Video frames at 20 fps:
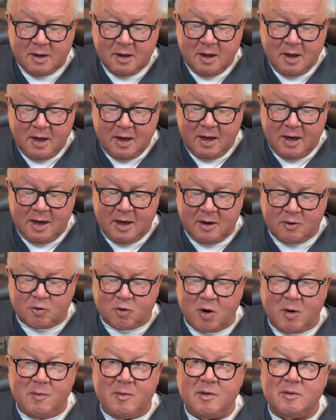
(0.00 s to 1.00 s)
Uh,
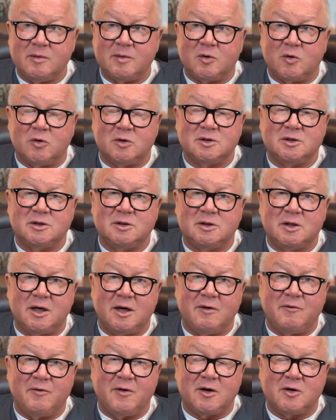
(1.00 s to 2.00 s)
chromium, of course, is going to
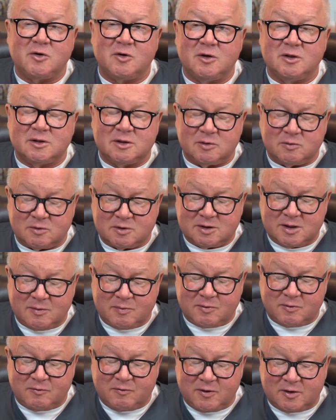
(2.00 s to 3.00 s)
affect your insulin
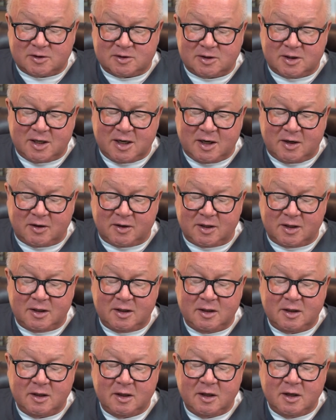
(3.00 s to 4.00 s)
receptor functionality.
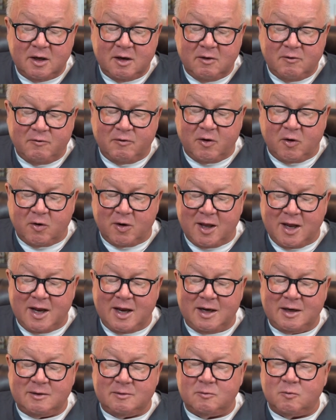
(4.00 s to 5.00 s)

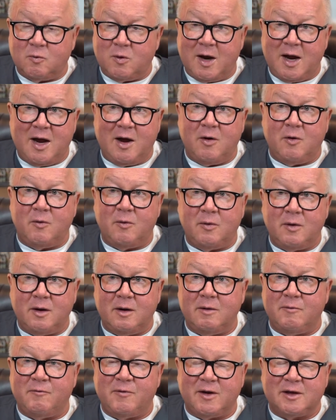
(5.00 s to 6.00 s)
Folate, wow,
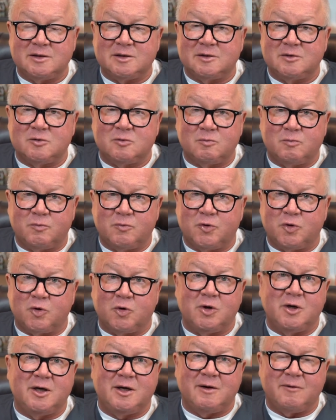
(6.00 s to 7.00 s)
affects
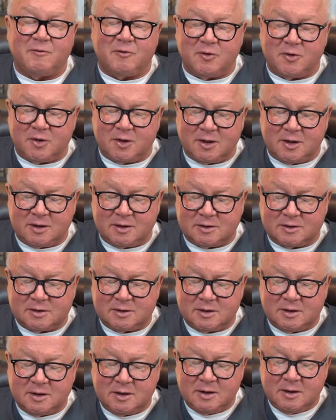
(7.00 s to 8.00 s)
30 different things.
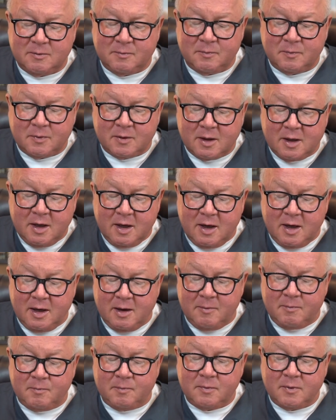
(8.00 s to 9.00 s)

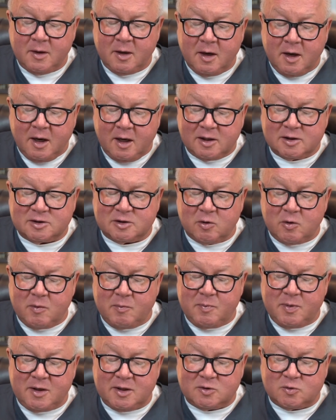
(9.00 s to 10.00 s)
Um, also a
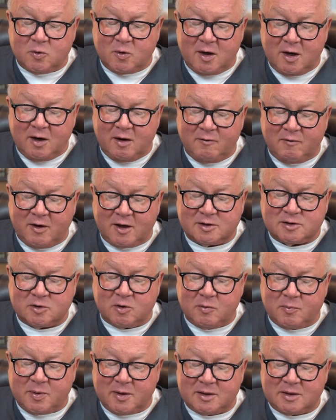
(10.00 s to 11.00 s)
B12, also
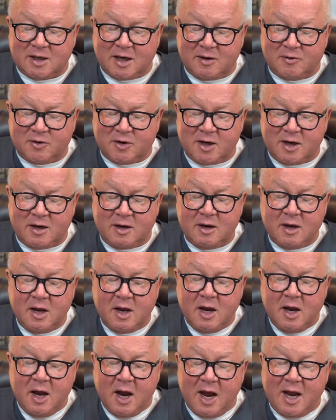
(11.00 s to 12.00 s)
a pantothenate.
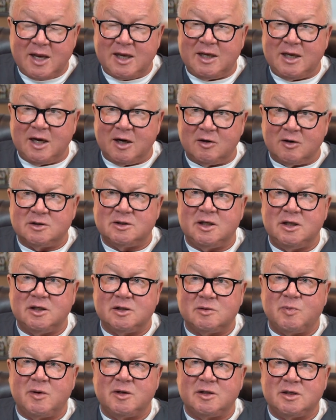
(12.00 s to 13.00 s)
I guarantee this
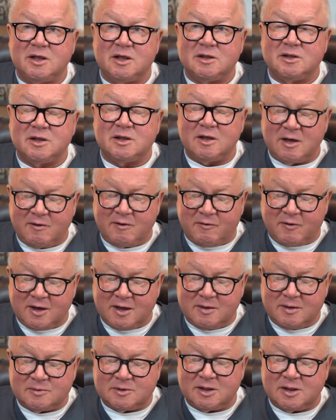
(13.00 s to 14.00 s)
patient has
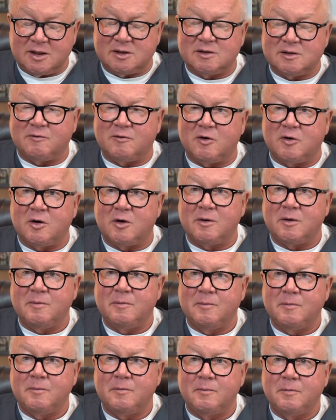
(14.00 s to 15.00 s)
significant MTHFR.
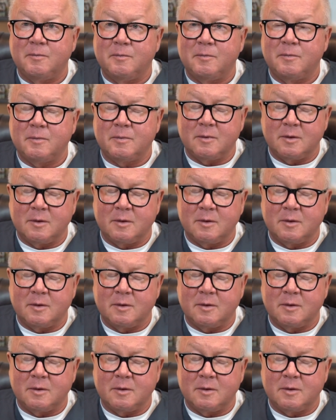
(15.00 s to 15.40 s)
Mm-hmm.